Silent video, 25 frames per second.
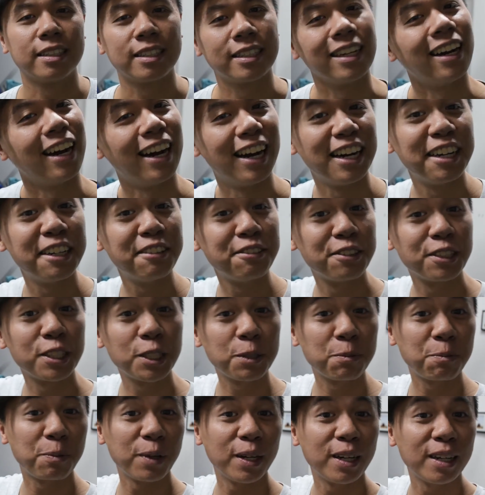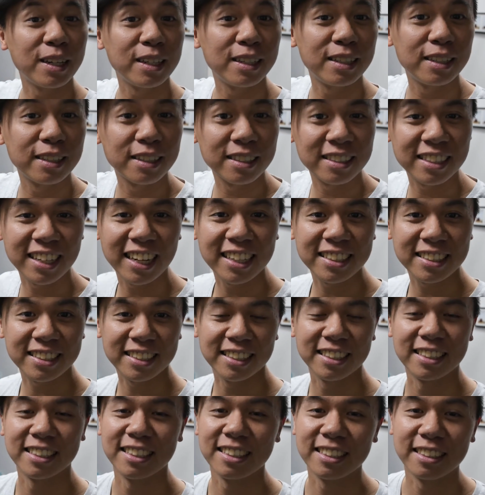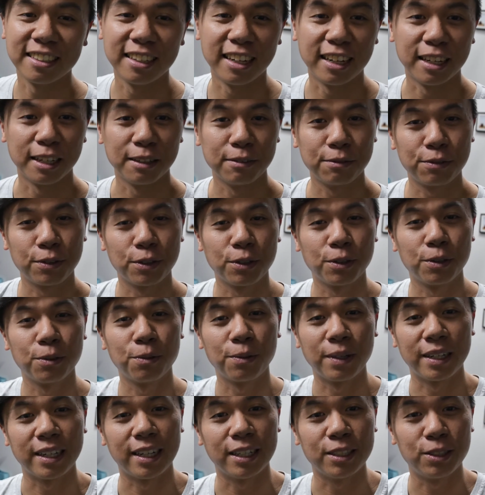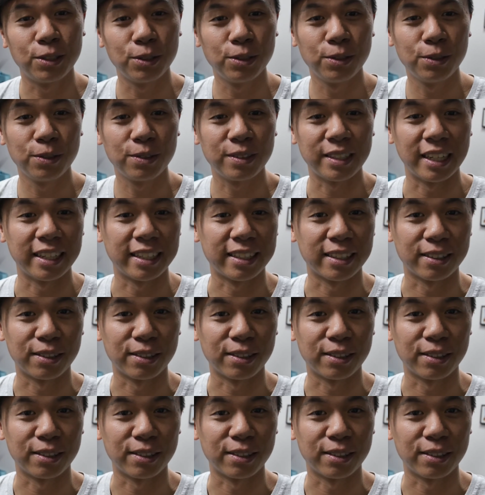So I have a spare gasket for when I do take it